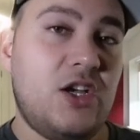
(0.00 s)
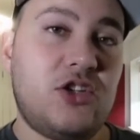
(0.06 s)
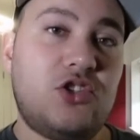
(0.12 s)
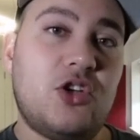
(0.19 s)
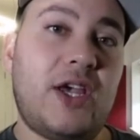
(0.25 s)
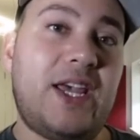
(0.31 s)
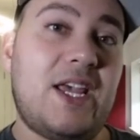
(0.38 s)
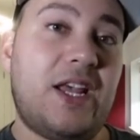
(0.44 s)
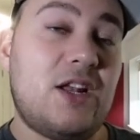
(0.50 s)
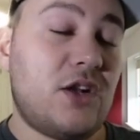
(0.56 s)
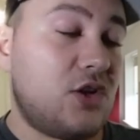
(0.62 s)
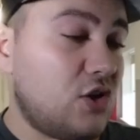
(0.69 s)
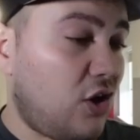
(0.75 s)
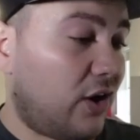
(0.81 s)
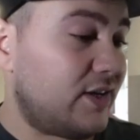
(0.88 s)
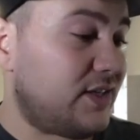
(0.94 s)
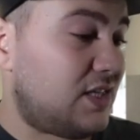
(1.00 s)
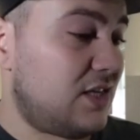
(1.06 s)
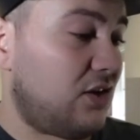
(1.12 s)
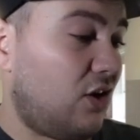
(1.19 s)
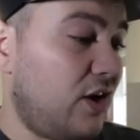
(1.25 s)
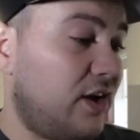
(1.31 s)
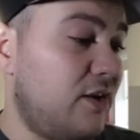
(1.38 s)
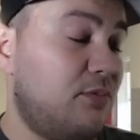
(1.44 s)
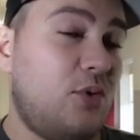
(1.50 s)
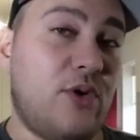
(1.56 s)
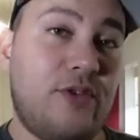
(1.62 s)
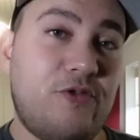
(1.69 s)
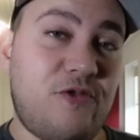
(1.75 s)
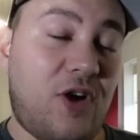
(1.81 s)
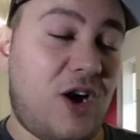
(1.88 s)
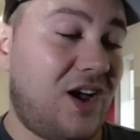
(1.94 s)
to hit
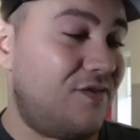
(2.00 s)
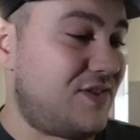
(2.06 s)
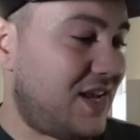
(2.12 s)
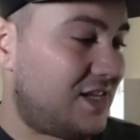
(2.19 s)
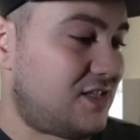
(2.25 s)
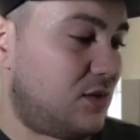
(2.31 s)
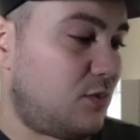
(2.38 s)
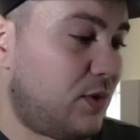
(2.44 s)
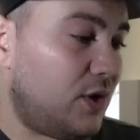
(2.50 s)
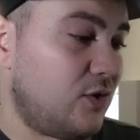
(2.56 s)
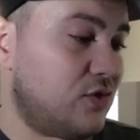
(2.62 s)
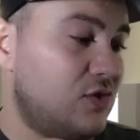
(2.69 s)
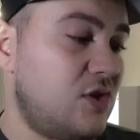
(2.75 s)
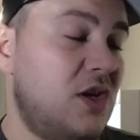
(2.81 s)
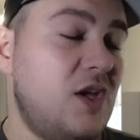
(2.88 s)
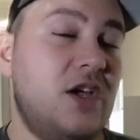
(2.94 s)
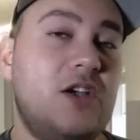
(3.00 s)
99.5 decibels.